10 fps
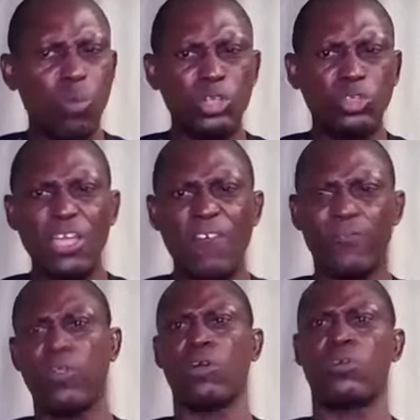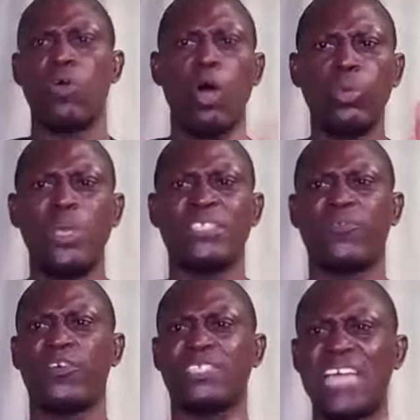Monitor your flock
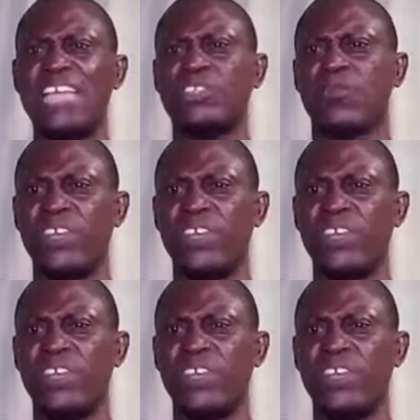always for signs